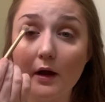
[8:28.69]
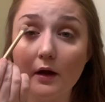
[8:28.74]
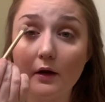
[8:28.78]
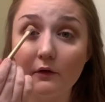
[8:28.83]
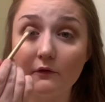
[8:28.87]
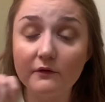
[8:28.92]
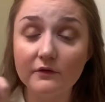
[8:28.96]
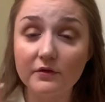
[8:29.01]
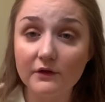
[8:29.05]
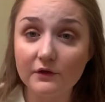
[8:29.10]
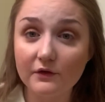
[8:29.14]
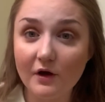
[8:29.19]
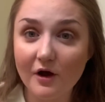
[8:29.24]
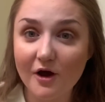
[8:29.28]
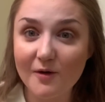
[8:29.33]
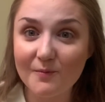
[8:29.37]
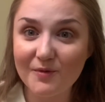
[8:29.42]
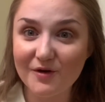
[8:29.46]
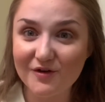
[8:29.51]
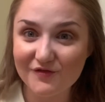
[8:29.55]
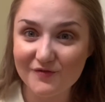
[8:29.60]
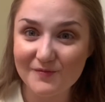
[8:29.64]
over the
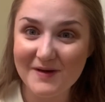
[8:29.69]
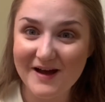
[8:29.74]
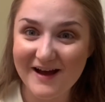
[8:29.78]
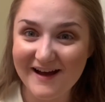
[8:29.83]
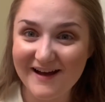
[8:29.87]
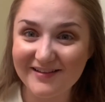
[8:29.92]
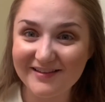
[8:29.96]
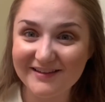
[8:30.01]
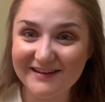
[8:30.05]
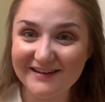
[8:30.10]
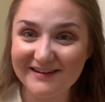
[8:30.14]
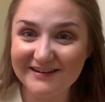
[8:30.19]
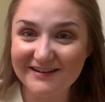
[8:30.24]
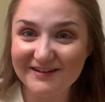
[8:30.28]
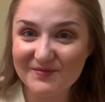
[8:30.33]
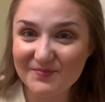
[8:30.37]
top of my eyelid.